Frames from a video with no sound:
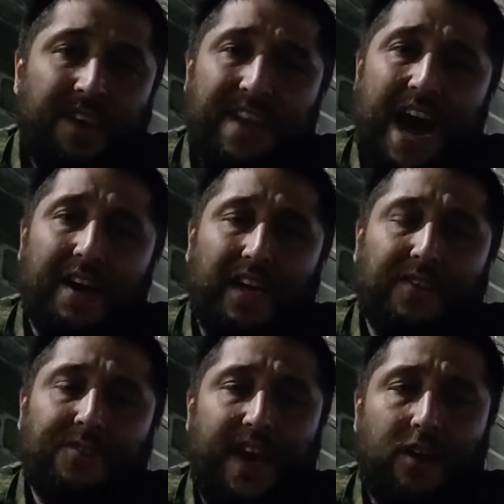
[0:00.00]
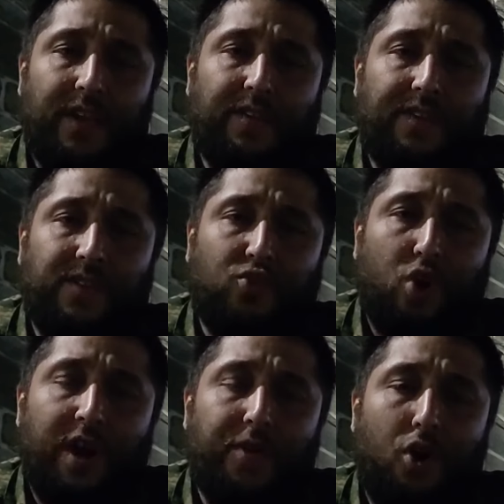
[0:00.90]
not necessarily to
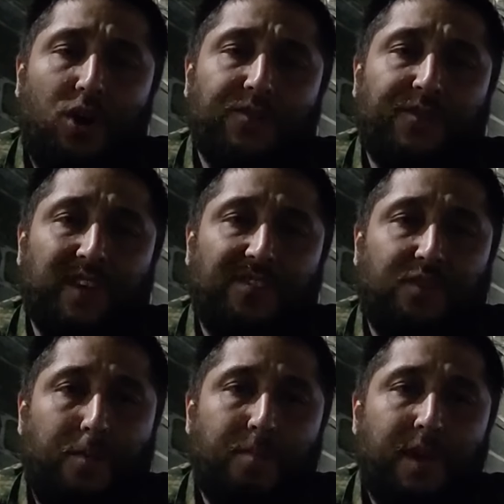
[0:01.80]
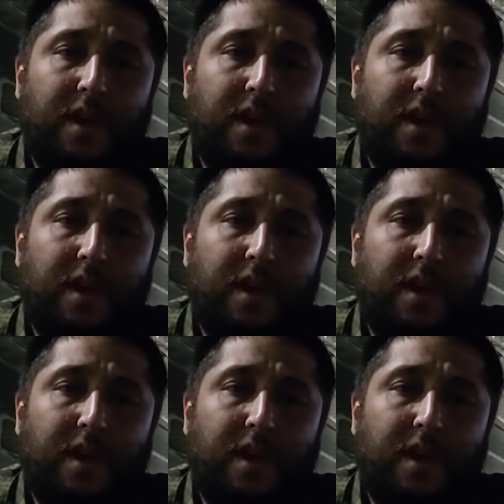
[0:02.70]
destroy the whole system,